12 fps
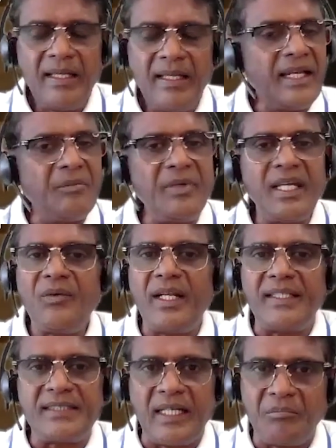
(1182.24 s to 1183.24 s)
Let me give
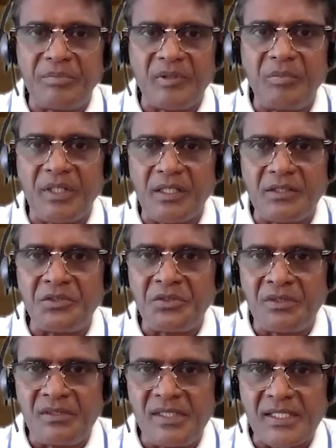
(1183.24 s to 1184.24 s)
an example, because
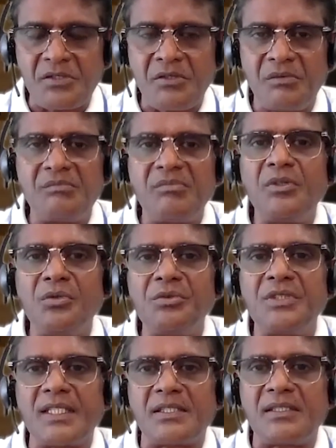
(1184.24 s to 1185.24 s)
just to
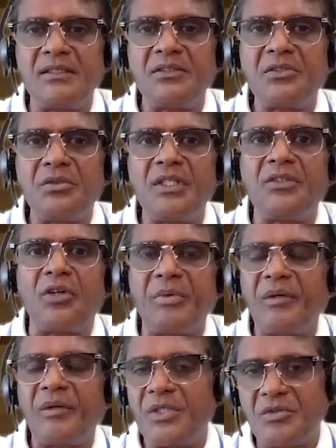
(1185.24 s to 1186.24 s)
do justice to the
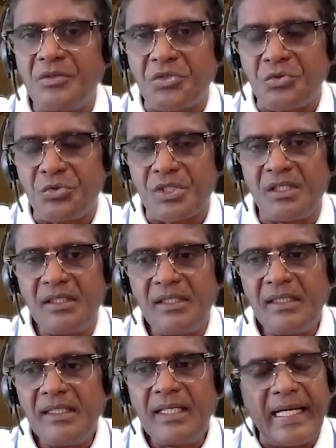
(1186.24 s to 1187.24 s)
topic which you've chosen,
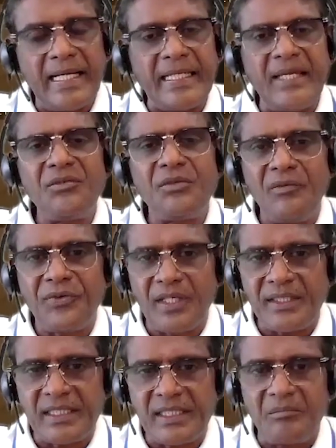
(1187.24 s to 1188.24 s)
I'll give
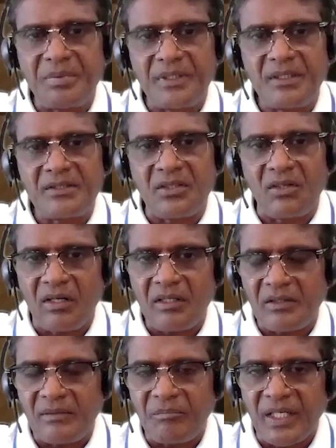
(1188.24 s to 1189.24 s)
3-4 examples,
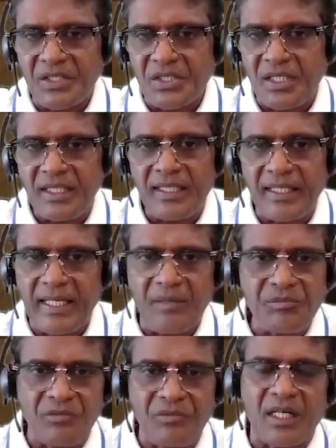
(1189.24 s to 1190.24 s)
not mentioning the
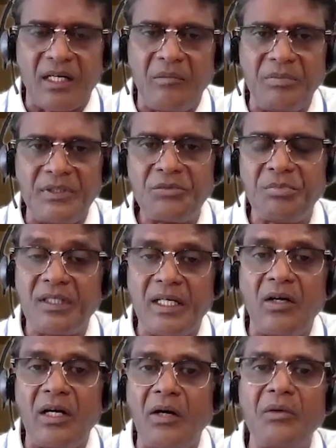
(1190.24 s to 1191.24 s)
names of the companies, but
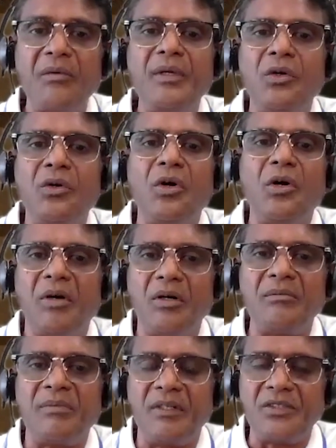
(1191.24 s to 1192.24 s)
how do we go
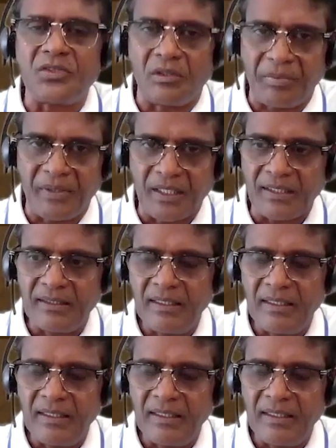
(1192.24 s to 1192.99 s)
about stock picking?